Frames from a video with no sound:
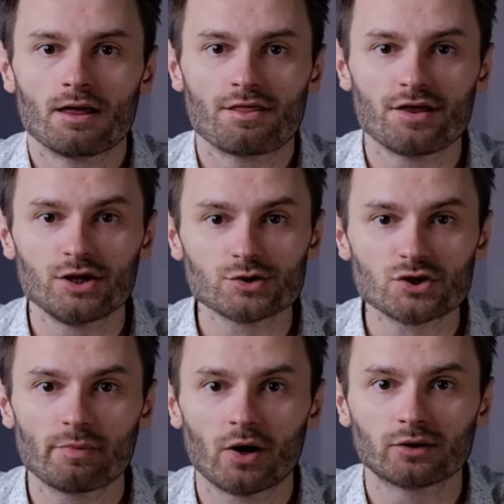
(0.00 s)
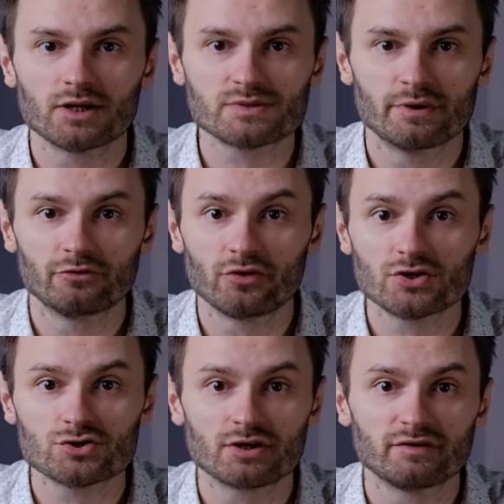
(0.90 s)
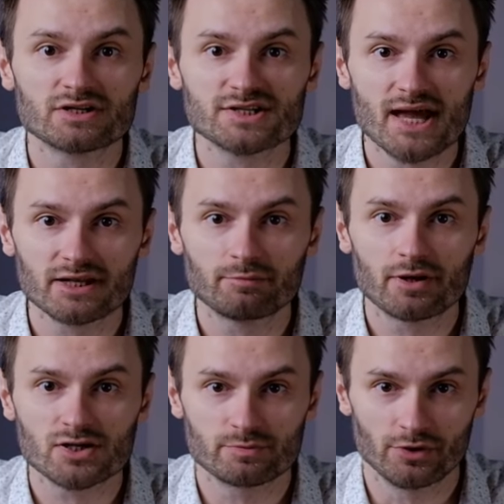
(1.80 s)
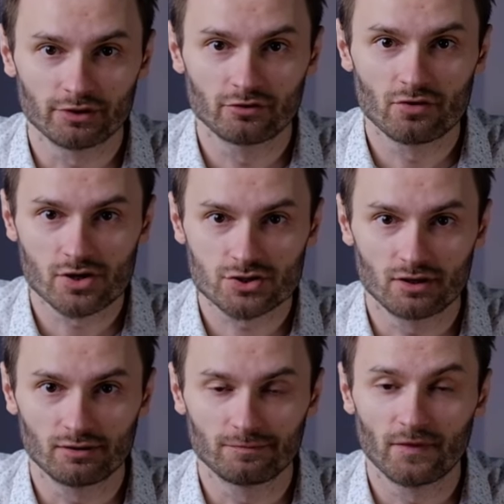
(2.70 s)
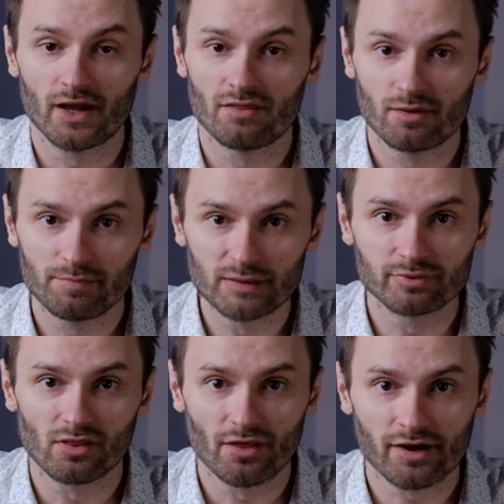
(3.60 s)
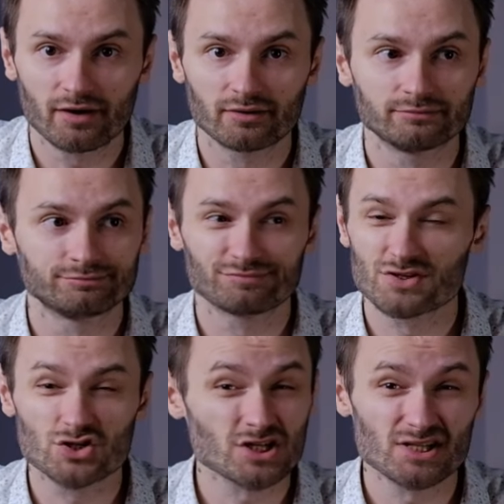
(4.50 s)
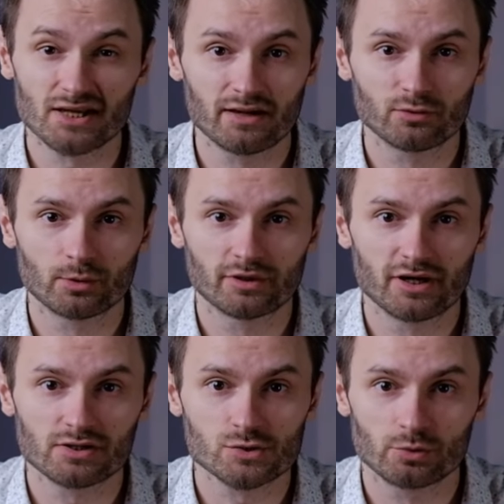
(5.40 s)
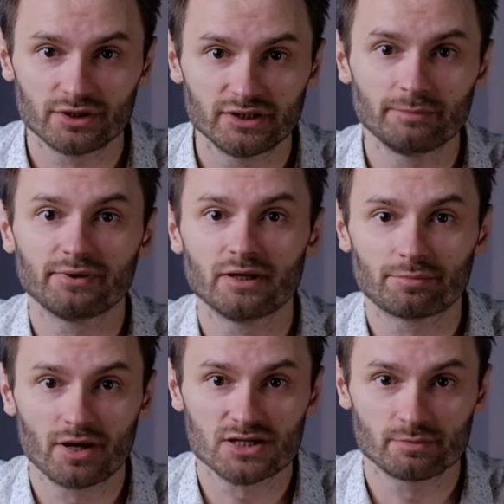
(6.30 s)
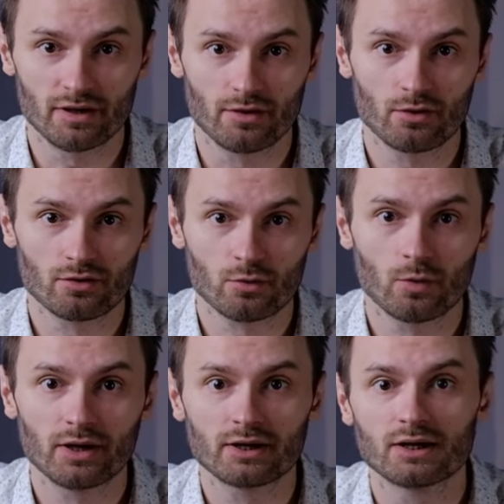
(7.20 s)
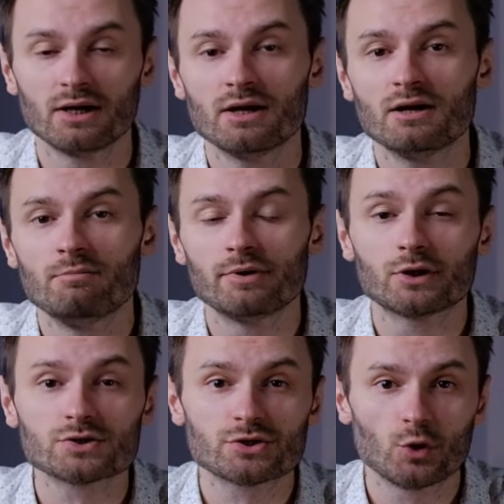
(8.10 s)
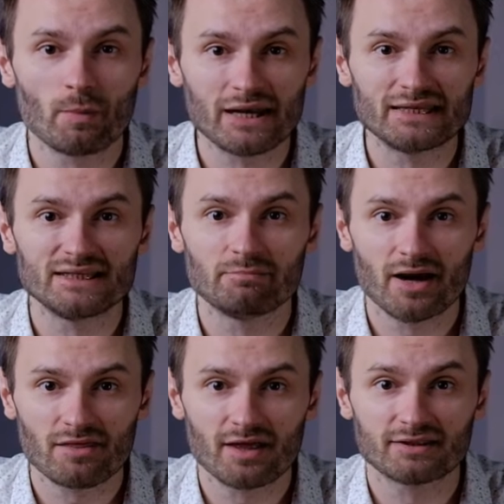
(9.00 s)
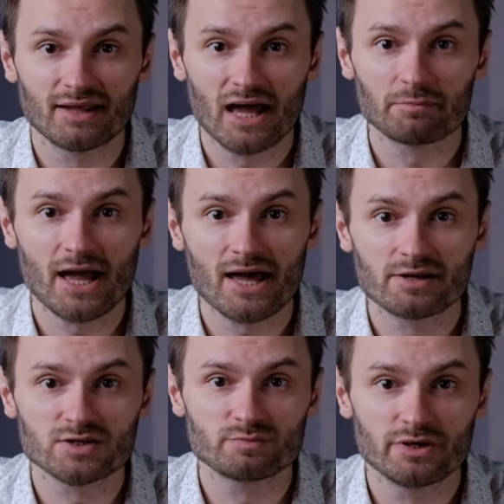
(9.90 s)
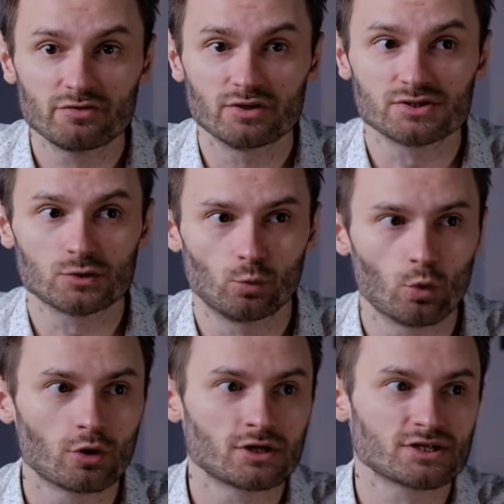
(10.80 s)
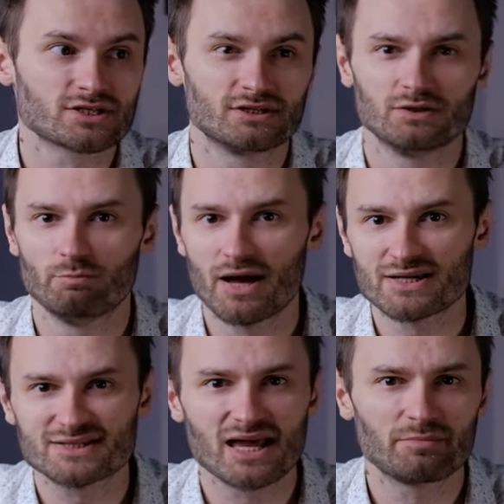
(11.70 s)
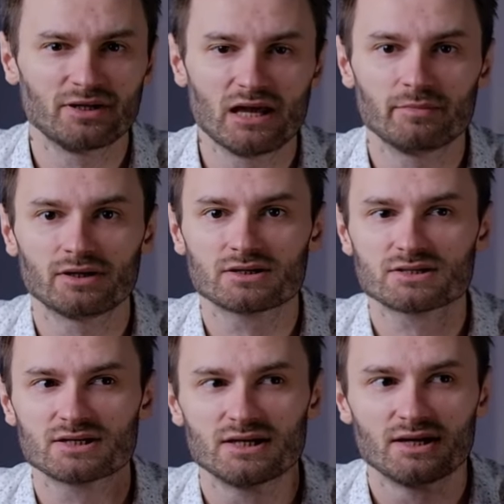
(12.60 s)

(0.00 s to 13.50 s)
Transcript: The news about Lisbon reached even St. Petersburg in Russia, and the people there, just like everywhere else, were deeply impressed by the earthquake because humanity by that time had experienced wars and mass epidemics.